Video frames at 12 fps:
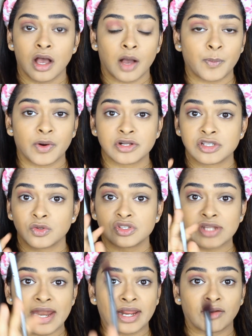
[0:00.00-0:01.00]
a person who's
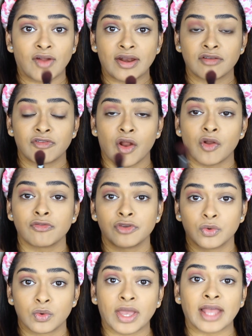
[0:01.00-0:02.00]
standing right in front of
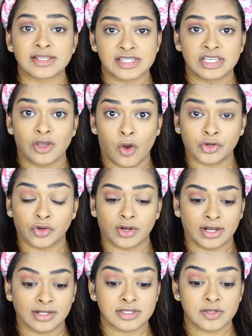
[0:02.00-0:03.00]
you can see on your
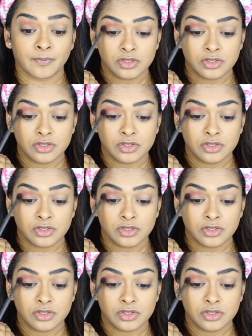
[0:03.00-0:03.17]
lids.